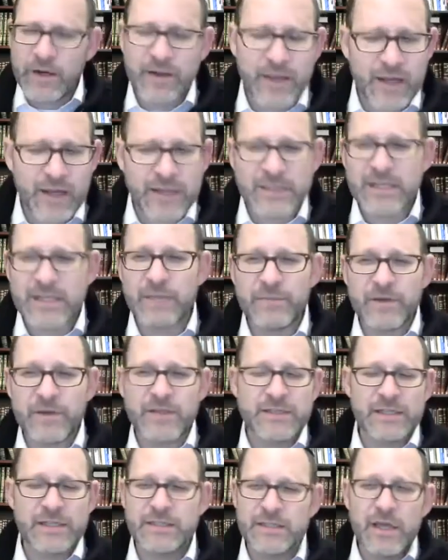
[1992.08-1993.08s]
to get into that
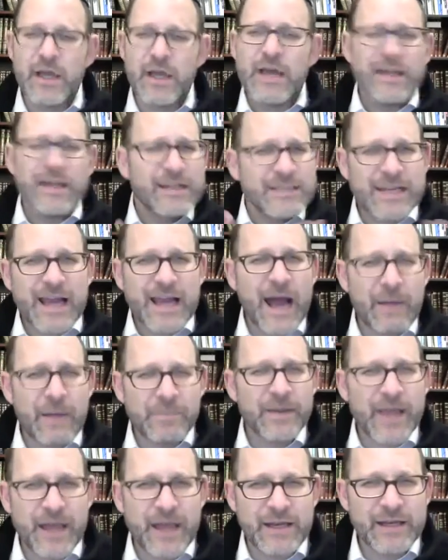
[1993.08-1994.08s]
because it's a
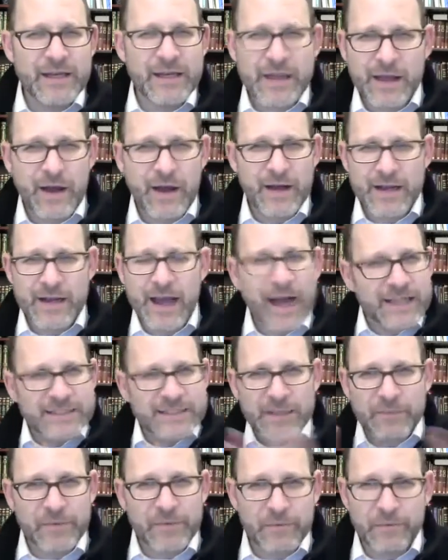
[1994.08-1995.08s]
complicated
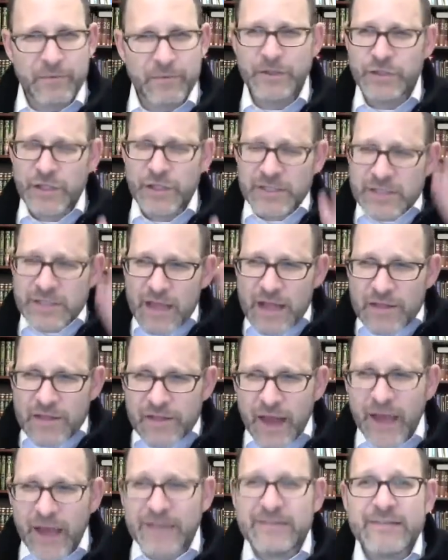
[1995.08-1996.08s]
concept. But just
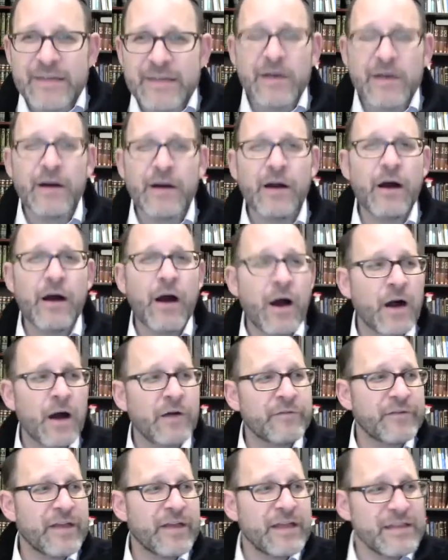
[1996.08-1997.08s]
the idea
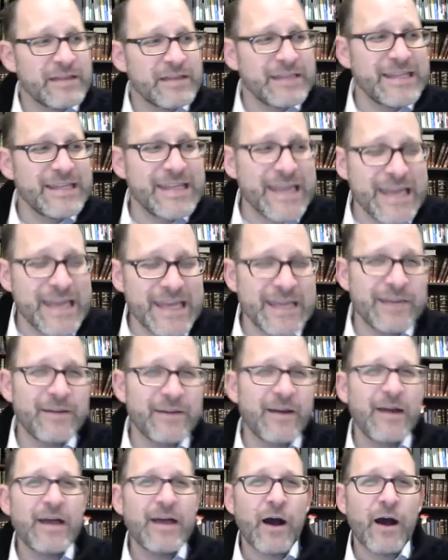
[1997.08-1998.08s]
of
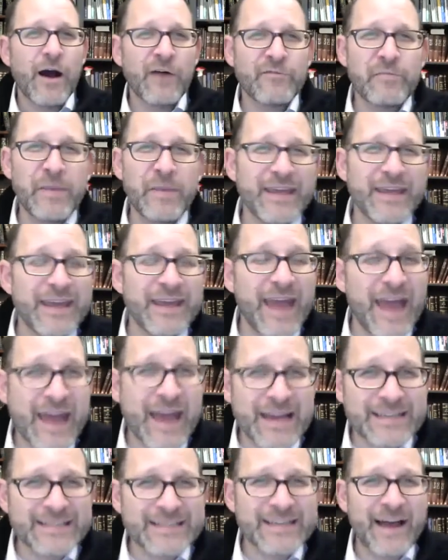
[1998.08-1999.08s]
need of being in
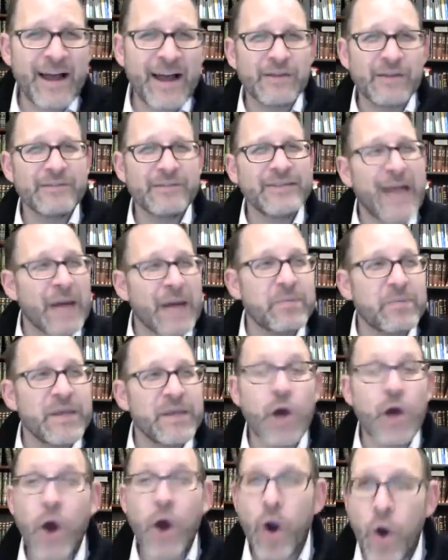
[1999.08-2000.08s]
exile, not
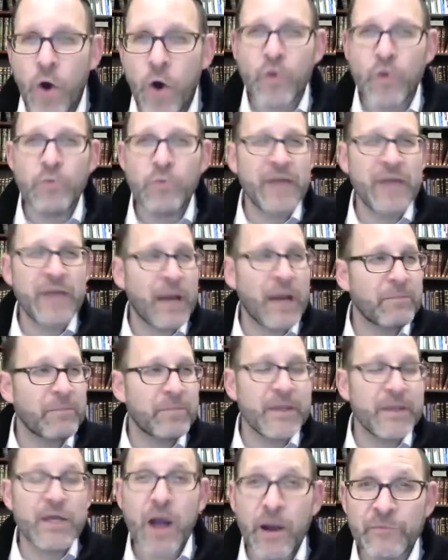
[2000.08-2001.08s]
being home, not
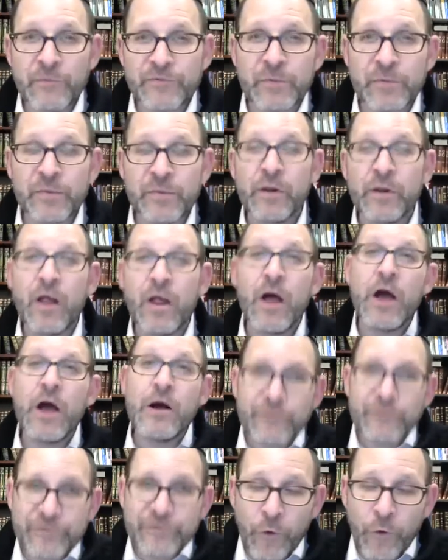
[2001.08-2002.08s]
being comfortable,
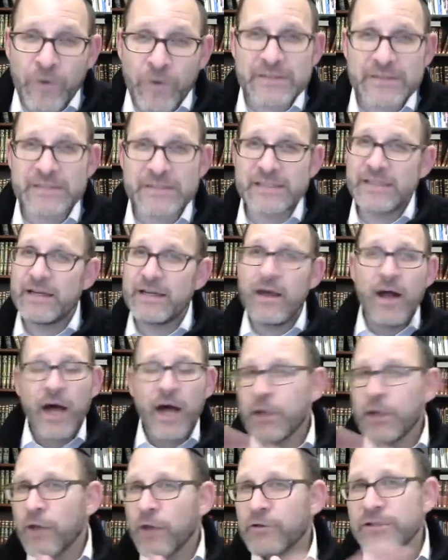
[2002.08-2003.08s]
forces it.
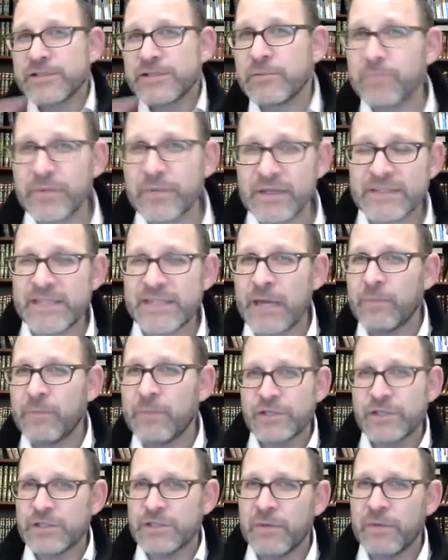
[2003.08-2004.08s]
Another simple example,
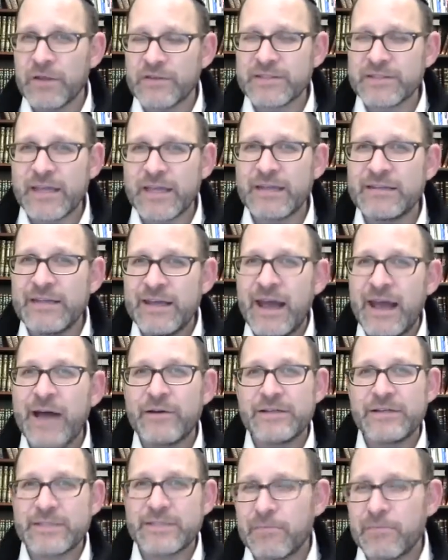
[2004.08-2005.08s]
just to bring this idea out,
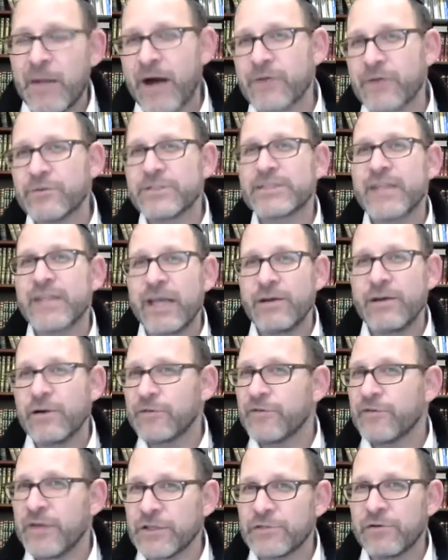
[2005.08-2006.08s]
is the modern state
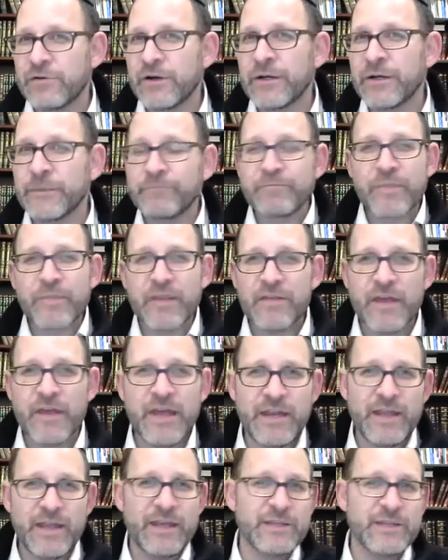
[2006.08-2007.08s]
of Israel.
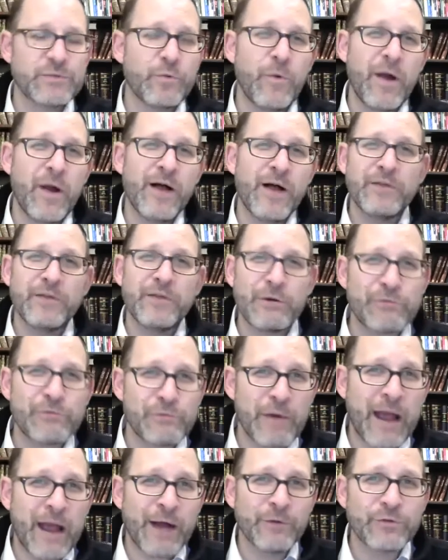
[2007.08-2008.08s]
It is well known
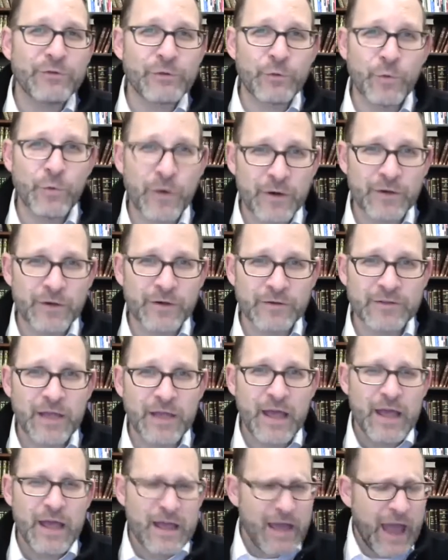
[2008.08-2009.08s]
throughout the world
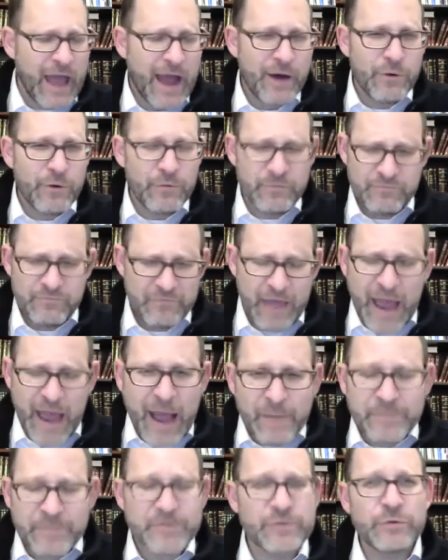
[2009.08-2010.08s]
how
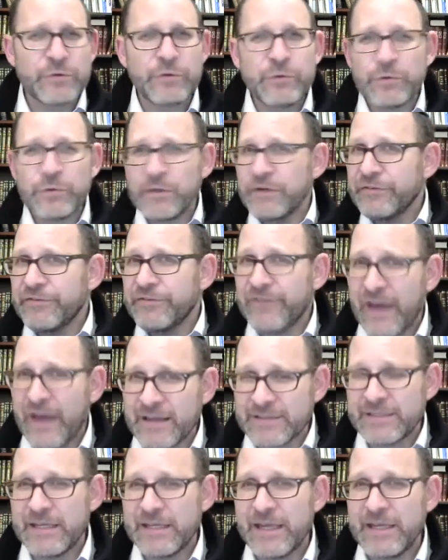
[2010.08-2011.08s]
absolutely
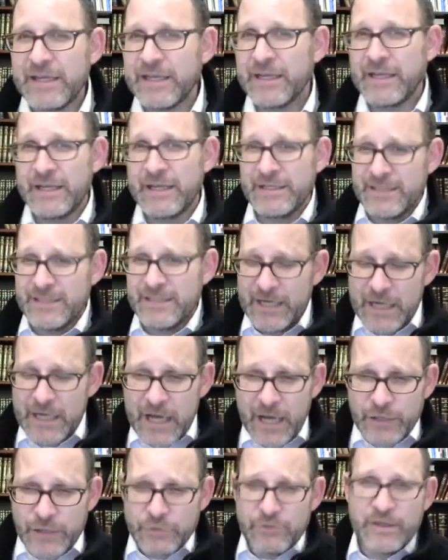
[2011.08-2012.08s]
fascinating it is that a
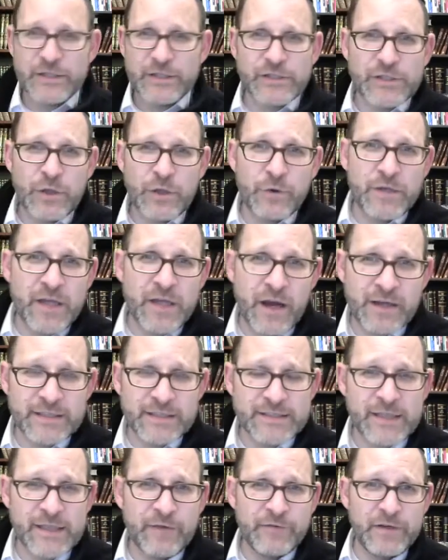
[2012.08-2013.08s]
country that's so young,
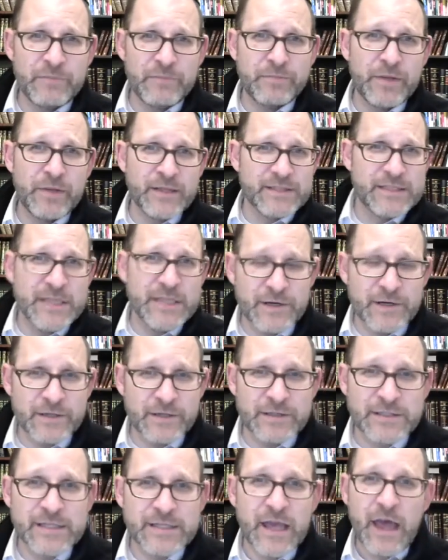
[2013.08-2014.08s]
70 plus
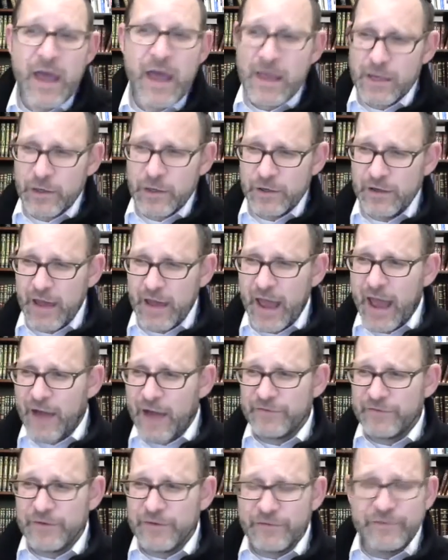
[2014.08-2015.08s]
years, can
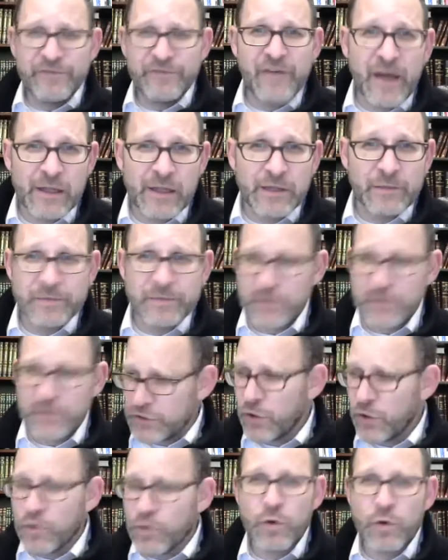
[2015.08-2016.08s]
have developed
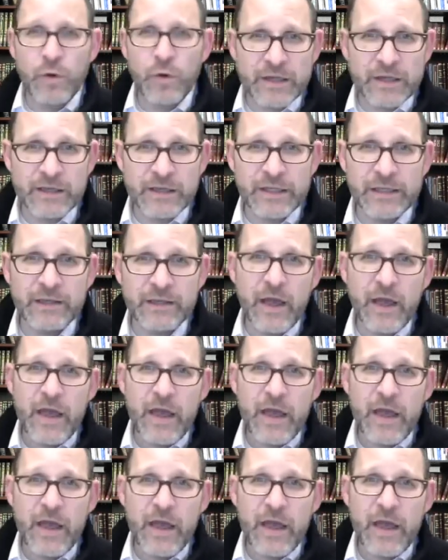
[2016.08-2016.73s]
so quickly,